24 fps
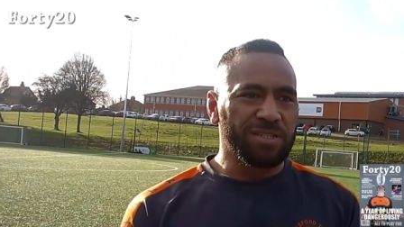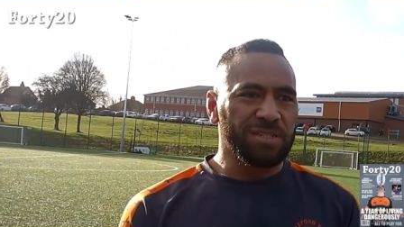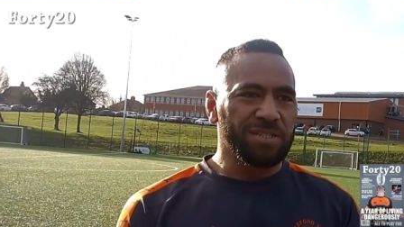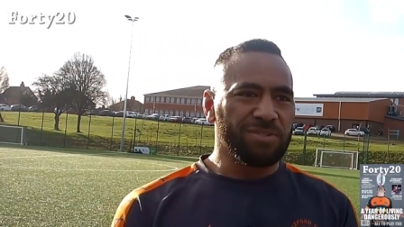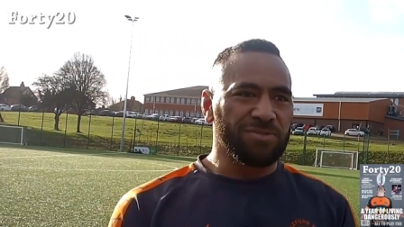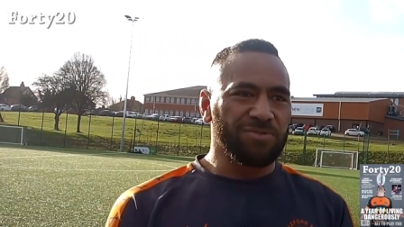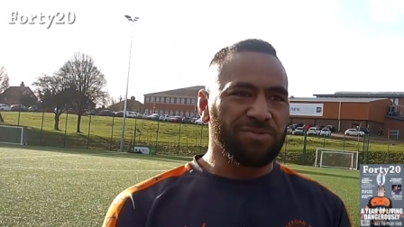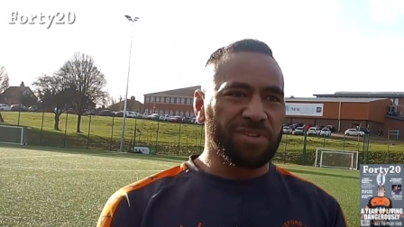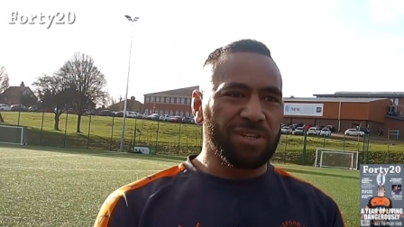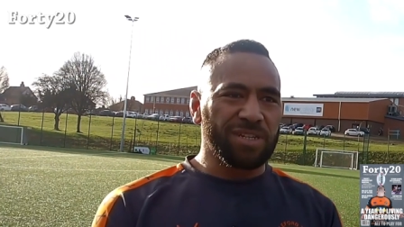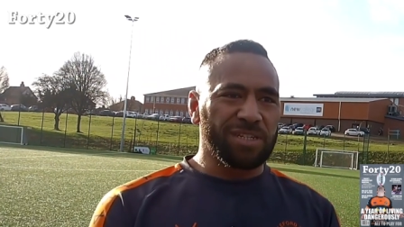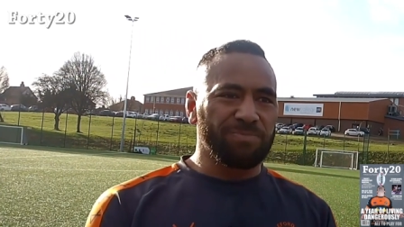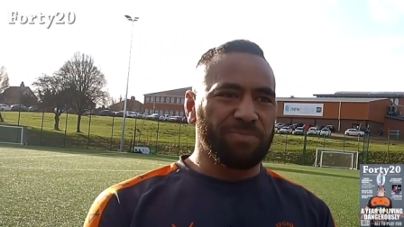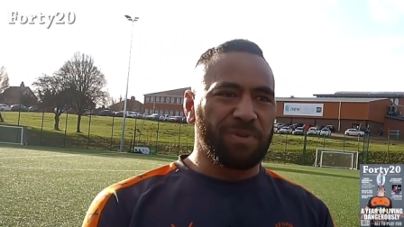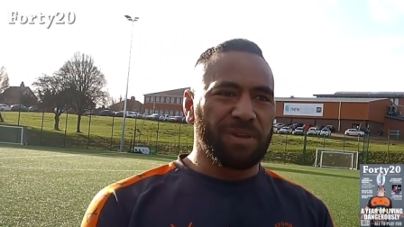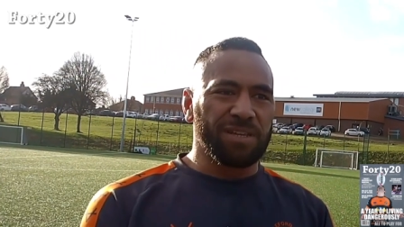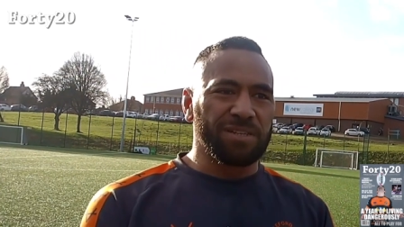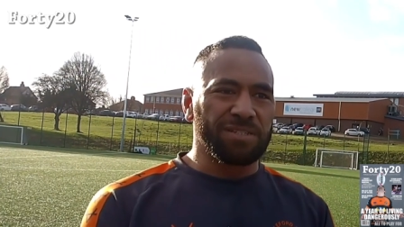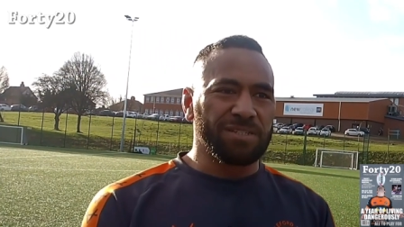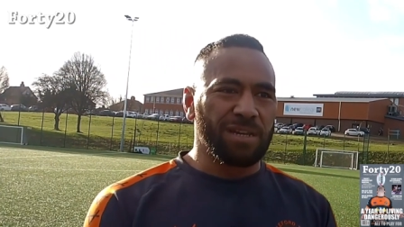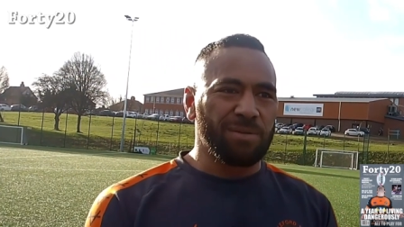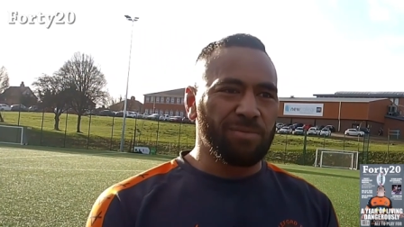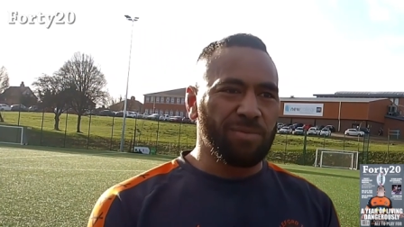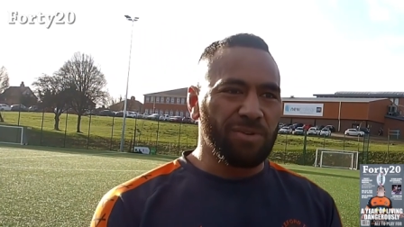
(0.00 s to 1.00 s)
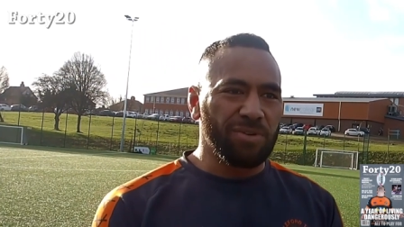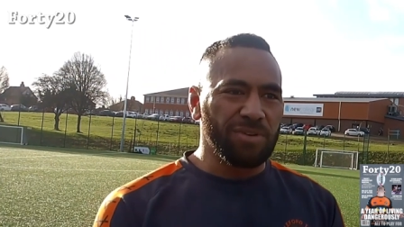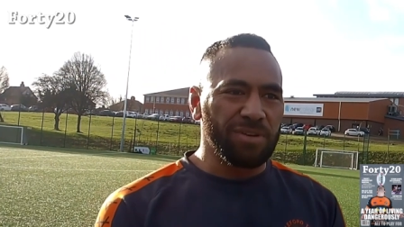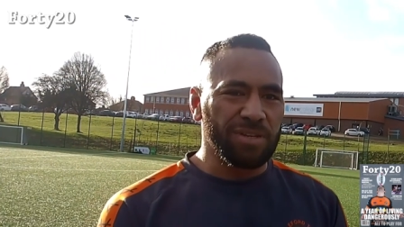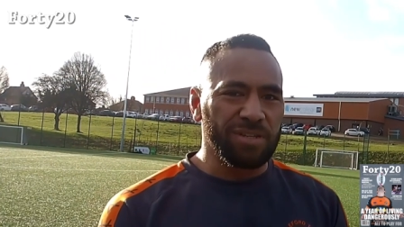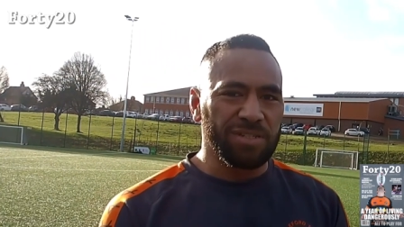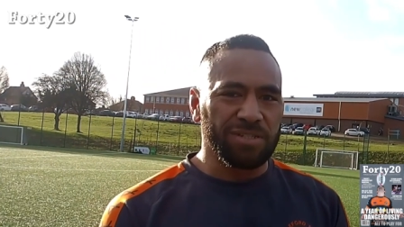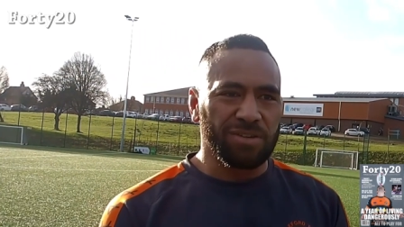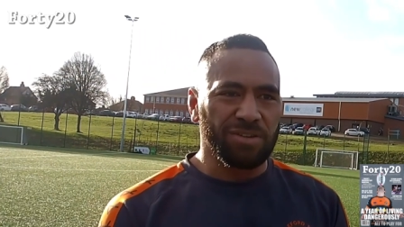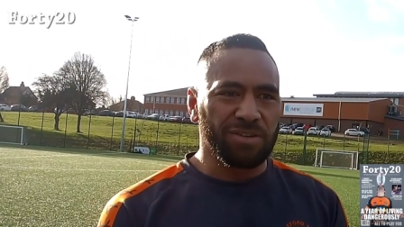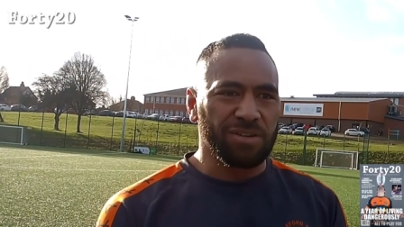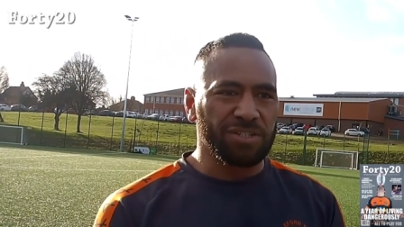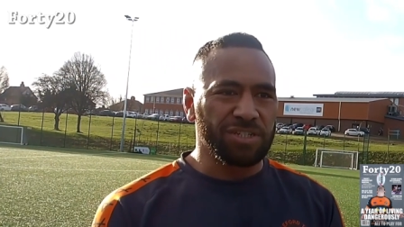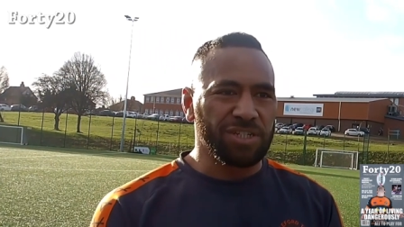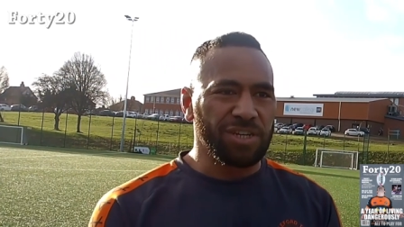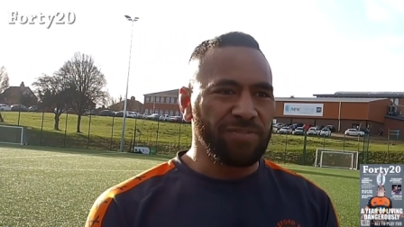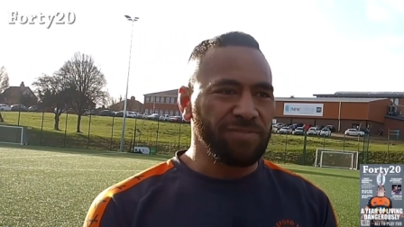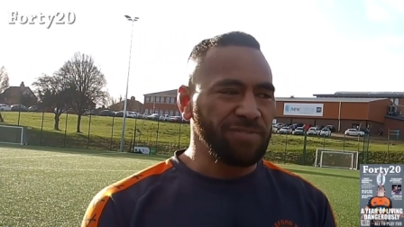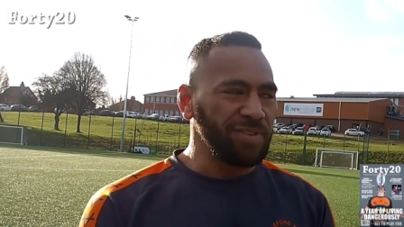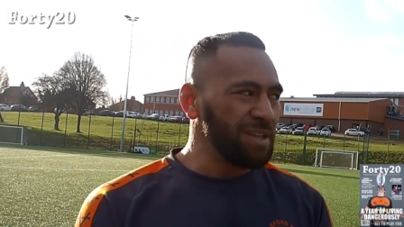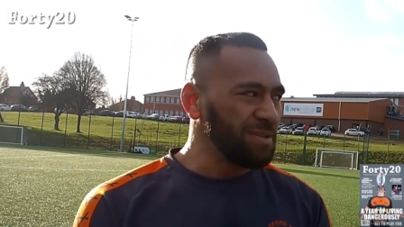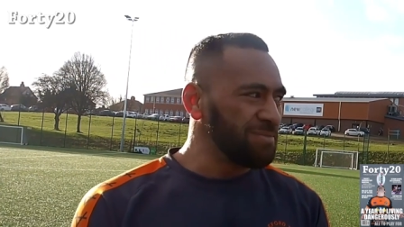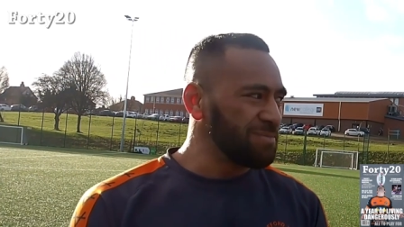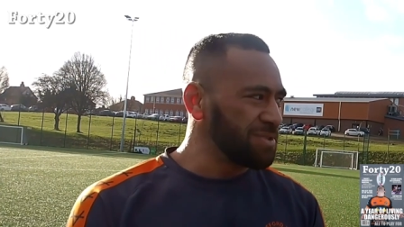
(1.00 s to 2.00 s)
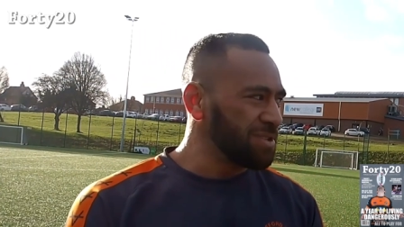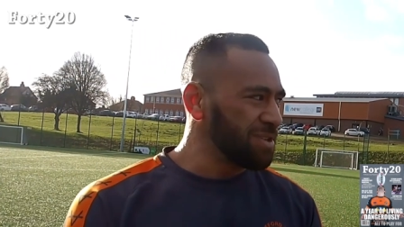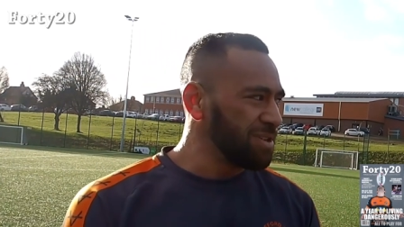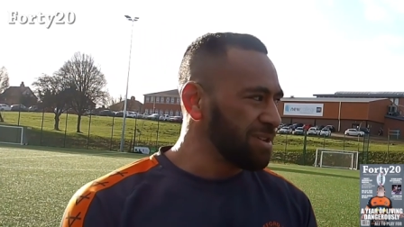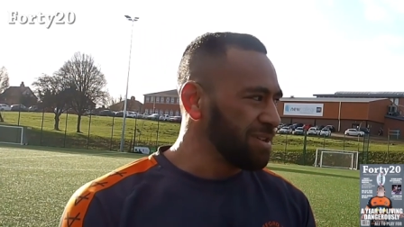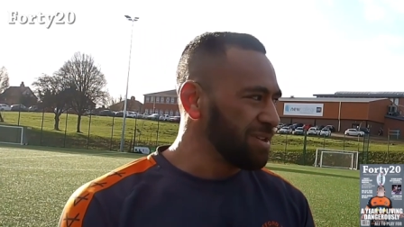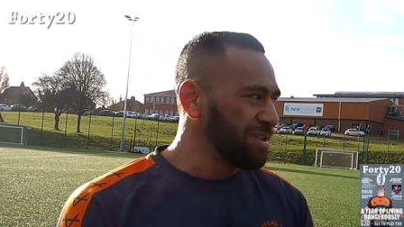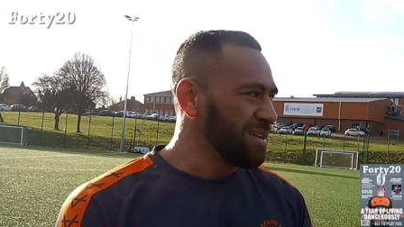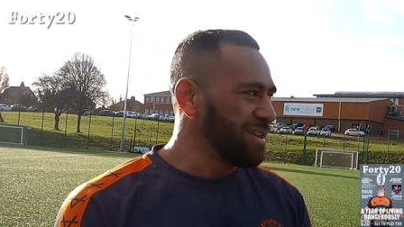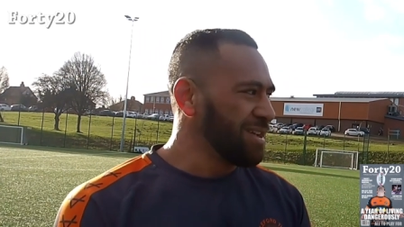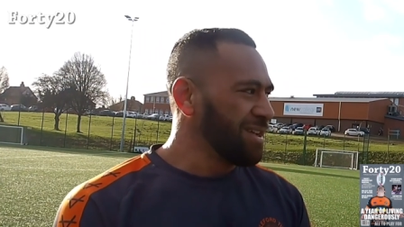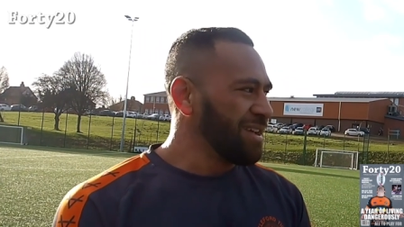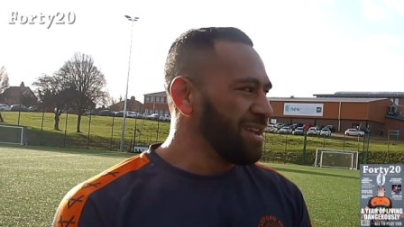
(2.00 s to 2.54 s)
he's already speaking Samoan and he's got a chief name, so